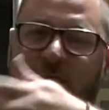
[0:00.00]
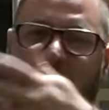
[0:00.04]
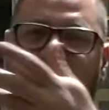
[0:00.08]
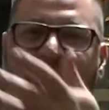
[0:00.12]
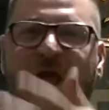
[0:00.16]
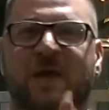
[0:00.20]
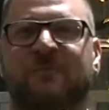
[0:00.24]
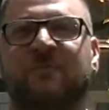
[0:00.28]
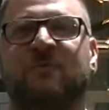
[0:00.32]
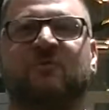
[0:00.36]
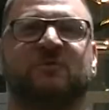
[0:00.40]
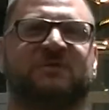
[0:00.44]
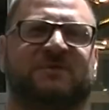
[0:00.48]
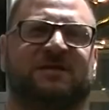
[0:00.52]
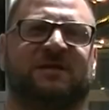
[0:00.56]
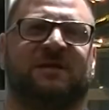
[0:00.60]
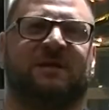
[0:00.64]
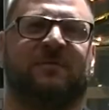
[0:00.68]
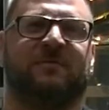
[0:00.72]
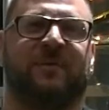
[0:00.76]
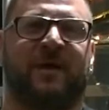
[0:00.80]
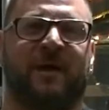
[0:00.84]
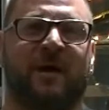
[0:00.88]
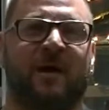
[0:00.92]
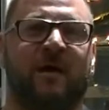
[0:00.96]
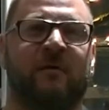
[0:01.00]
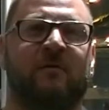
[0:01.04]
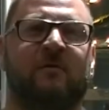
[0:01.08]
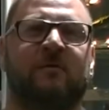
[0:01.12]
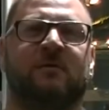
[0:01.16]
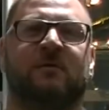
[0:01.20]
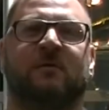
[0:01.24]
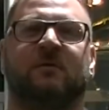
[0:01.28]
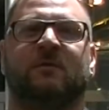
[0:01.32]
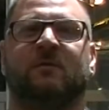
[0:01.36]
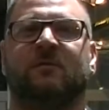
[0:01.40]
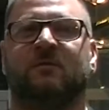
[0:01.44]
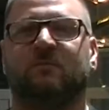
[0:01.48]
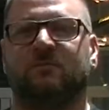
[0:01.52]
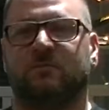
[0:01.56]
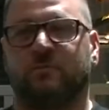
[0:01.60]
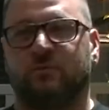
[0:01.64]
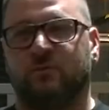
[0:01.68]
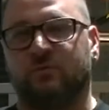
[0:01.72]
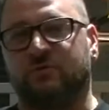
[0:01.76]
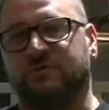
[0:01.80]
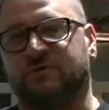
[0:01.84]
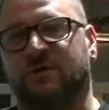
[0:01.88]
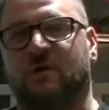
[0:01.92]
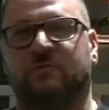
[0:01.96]
Amy was still about,
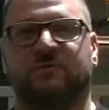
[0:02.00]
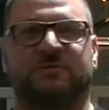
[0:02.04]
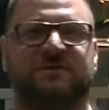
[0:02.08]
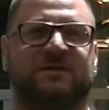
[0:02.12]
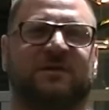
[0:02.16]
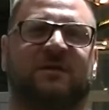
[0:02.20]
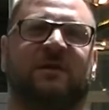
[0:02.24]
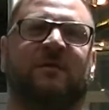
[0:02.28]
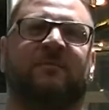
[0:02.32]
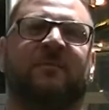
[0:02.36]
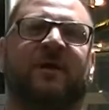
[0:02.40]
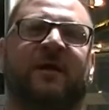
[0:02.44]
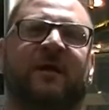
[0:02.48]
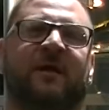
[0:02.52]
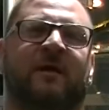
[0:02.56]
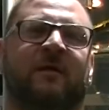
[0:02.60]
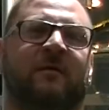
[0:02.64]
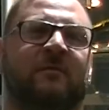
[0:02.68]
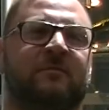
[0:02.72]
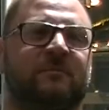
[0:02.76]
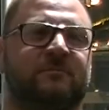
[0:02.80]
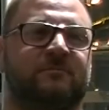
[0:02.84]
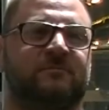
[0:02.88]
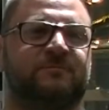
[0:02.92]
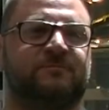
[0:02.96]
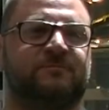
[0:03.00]
Bullseye was still about.